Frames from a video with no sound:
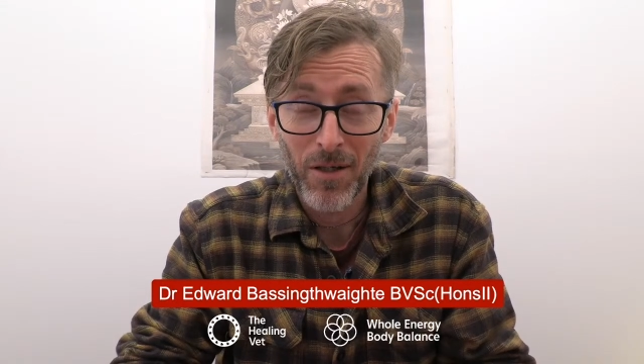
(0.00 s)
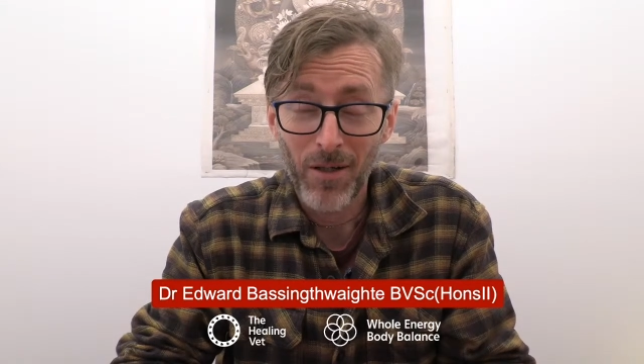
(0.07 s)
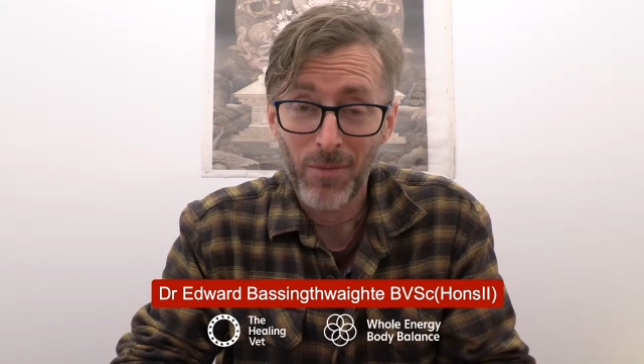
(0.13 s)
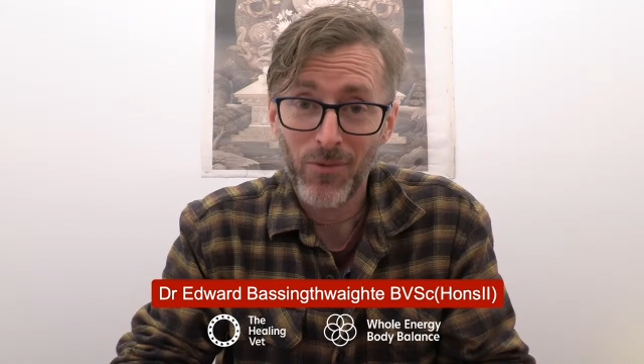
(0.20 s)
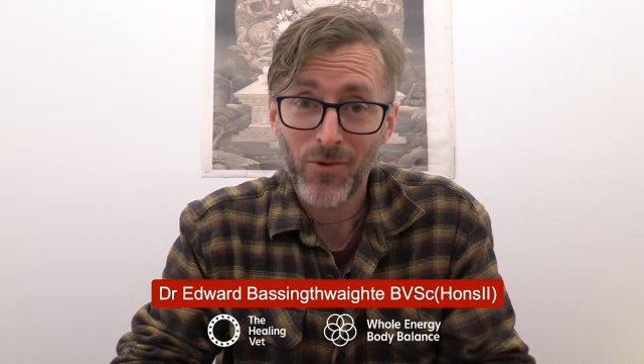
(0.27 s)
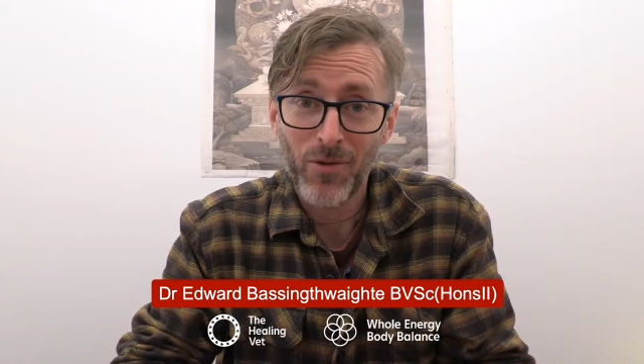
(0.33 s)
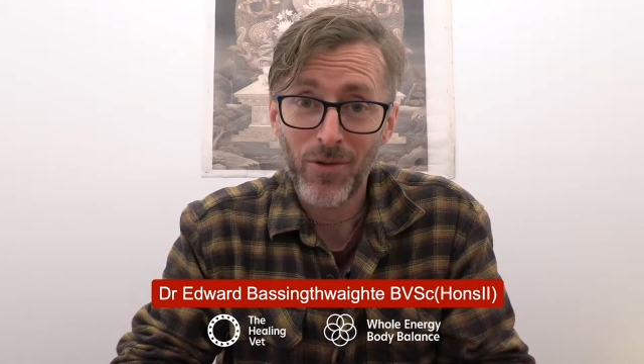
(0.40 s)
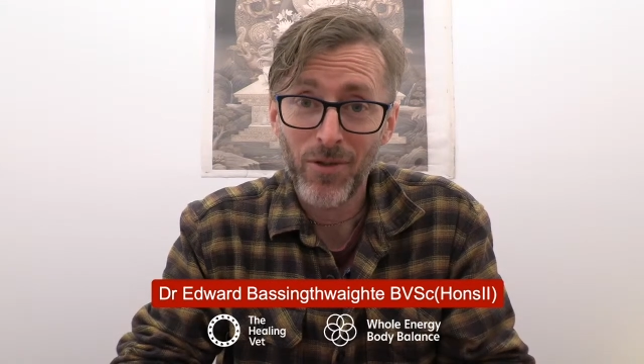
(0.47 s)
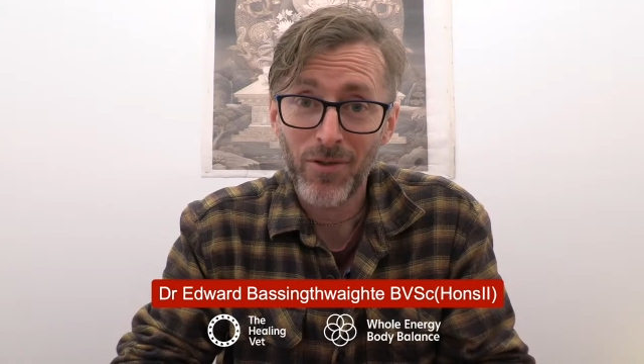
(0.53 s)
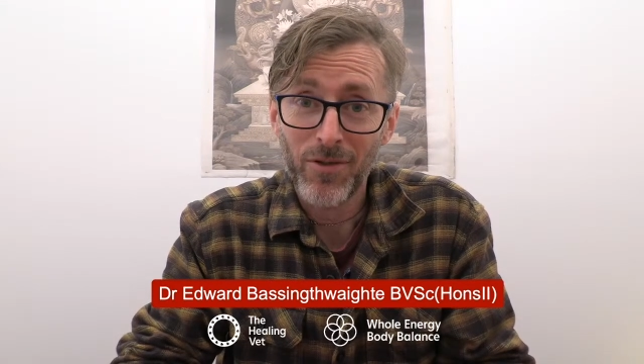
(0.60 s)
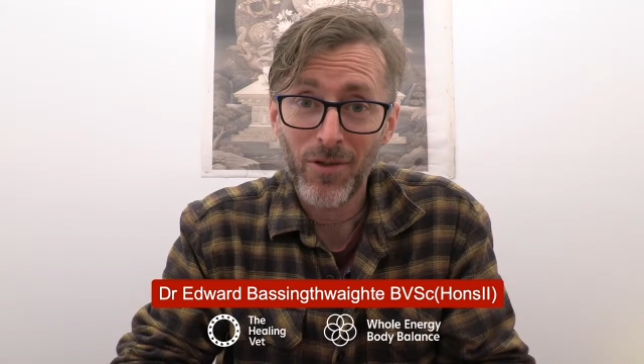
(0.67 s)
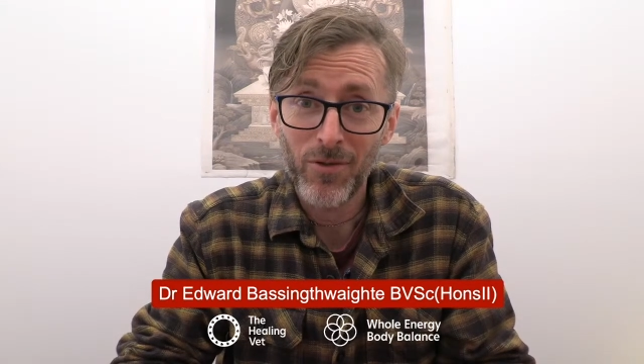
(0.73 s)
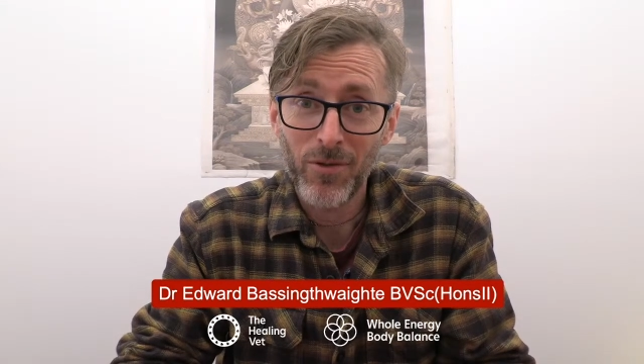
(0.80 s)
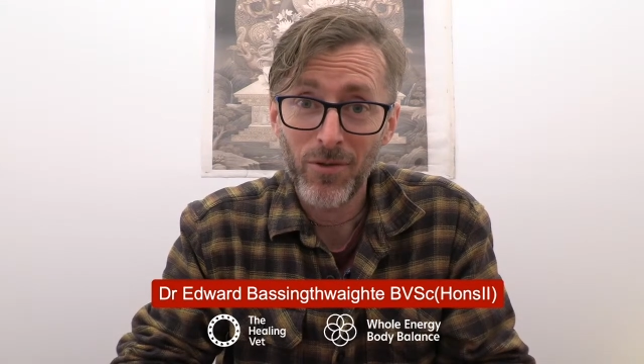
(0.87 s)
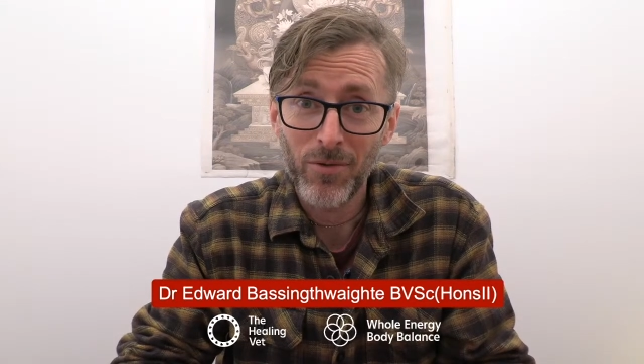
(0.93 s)
I'm sorry to
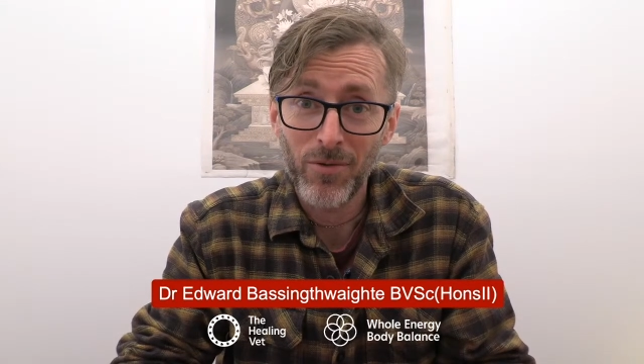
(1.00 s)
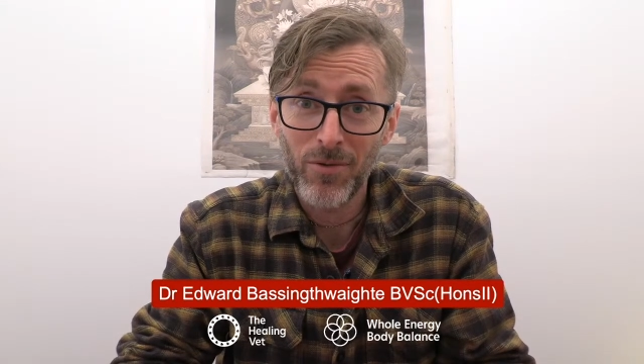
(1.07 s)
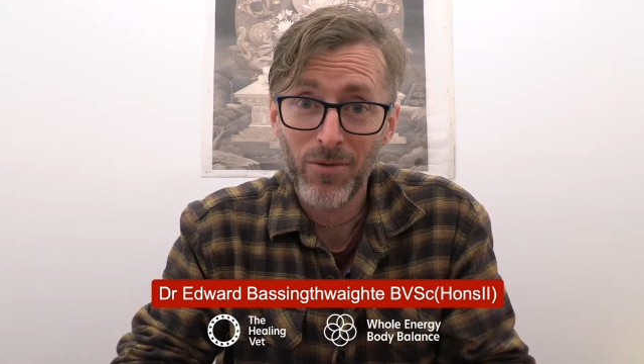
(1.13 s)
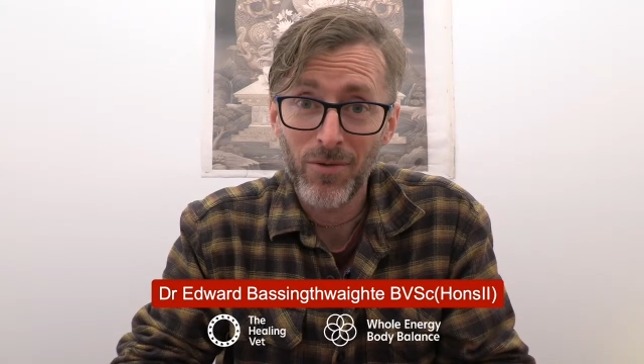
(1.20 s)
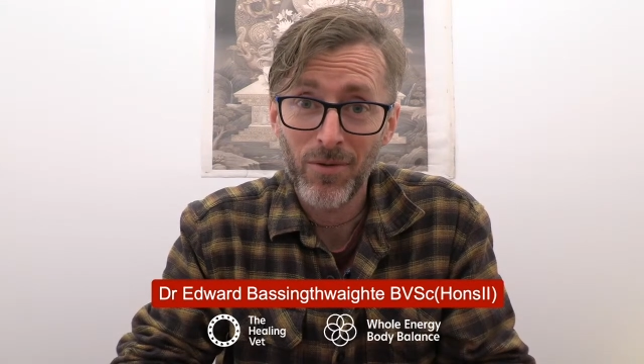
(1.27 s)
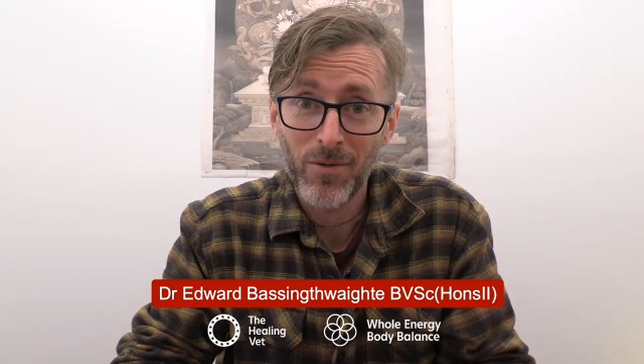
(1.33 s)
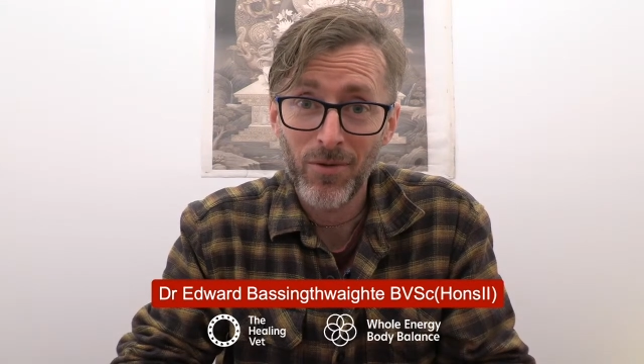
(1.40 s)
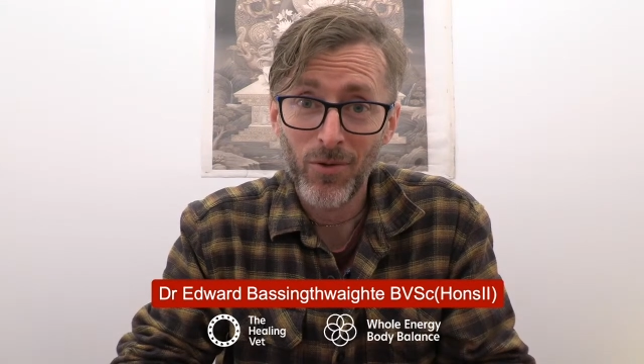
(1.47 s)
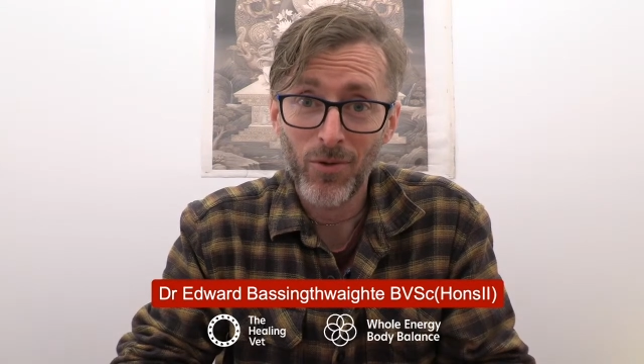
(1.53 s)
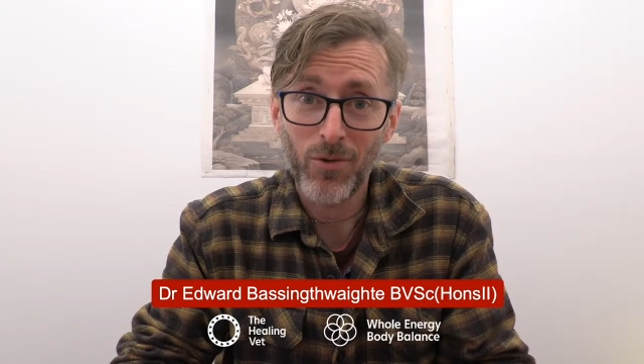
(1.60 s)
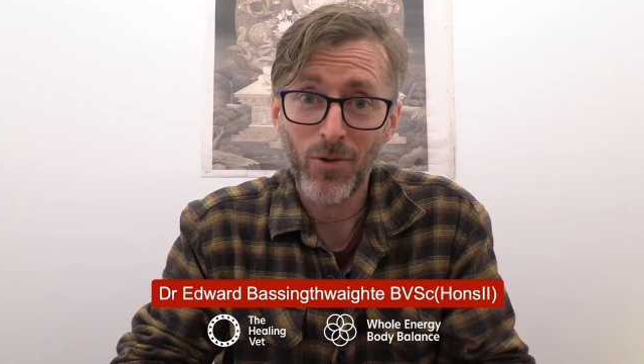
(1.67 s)
tell you, your